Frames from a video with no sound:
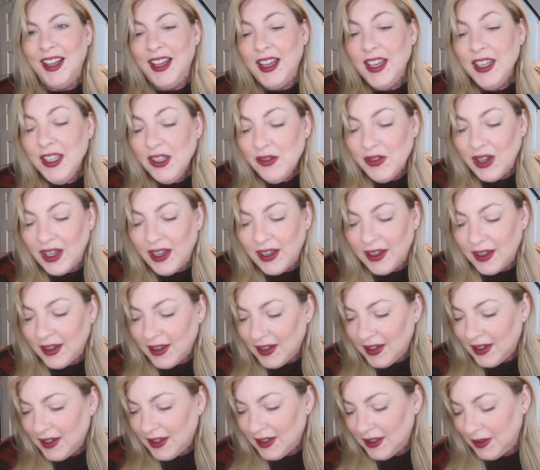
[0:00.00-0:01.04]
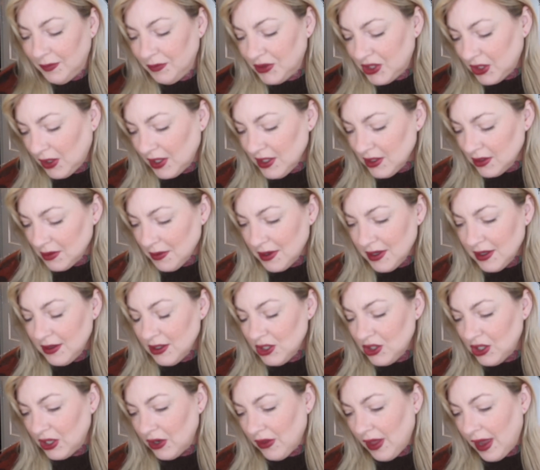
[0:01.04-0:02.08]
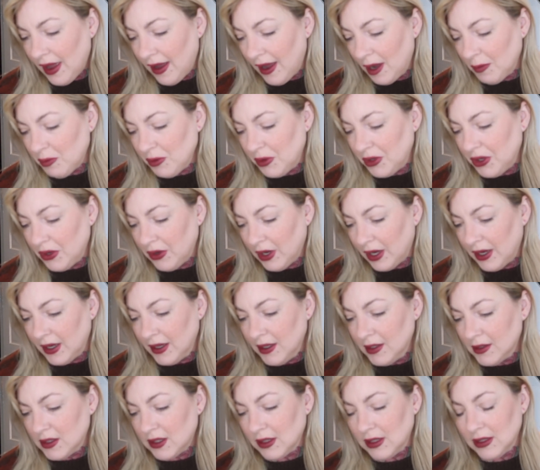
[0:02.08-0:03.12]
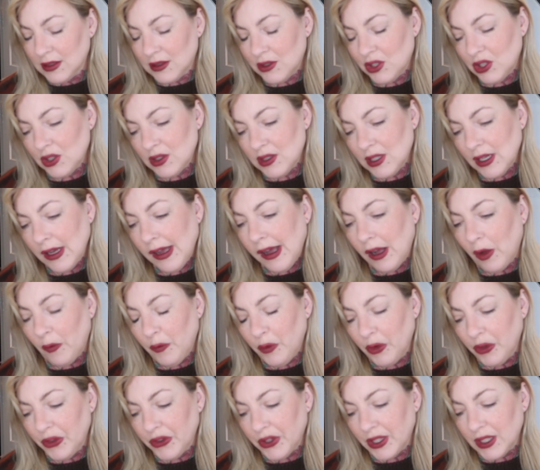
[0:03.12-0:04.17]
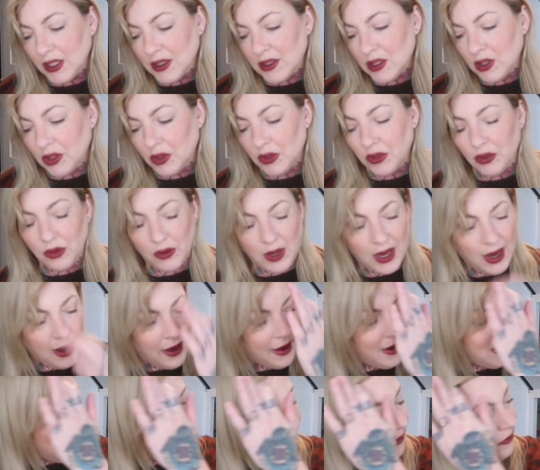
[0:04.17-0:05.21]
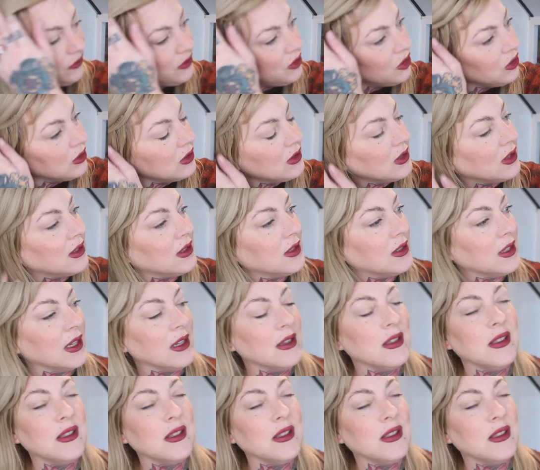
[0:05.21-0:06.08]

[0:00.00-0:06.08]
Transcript: Anyway, so I just wanted to share that app with you guys. It's just a helpful thing to have just to stay